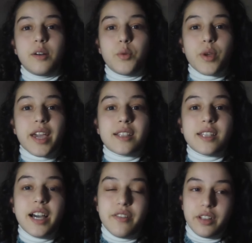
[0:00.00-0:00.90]
We can't
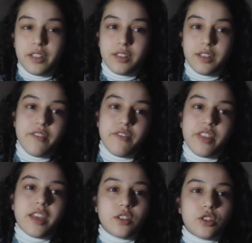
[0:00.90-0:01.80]
have it if
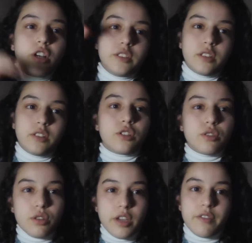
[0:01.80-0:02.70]
they decided not
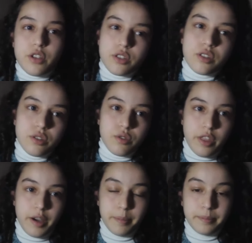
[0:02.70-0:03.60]
to give us to
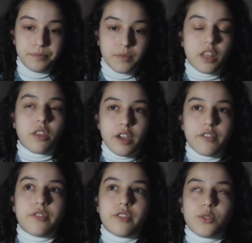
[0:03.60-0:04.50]
them, not the give,
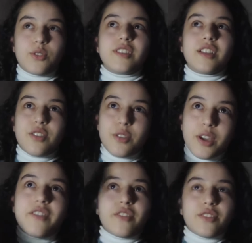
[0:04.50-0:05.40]
not the
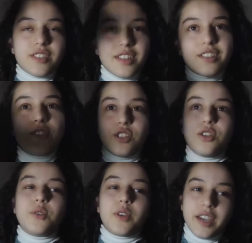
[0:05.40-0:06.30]
give, not
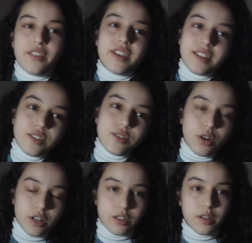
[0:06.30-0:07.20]
to give it to
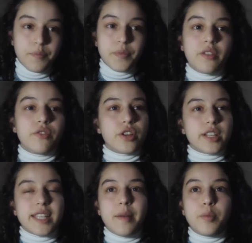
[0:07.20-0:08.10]
us. For
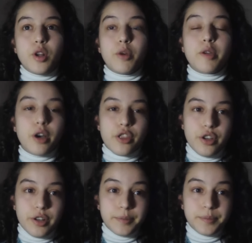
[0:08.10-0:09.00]
example, my
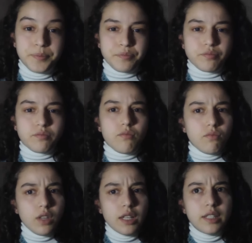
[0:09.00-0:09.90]
mother
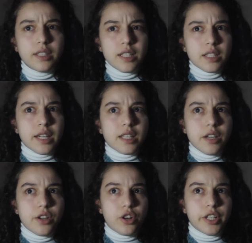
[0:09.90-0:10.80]
didn't get
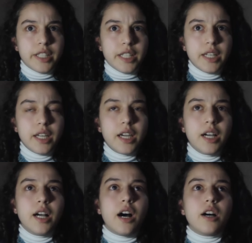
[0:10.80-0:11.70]
her ID
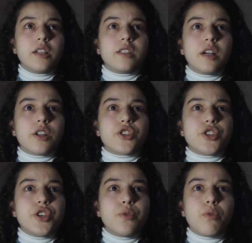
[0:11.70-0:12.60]
until
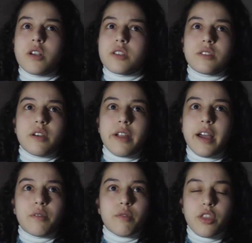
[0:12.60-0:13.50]
she was
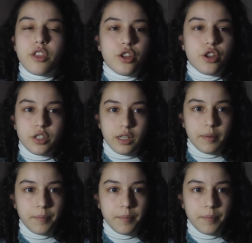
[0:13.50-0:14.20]
around 30.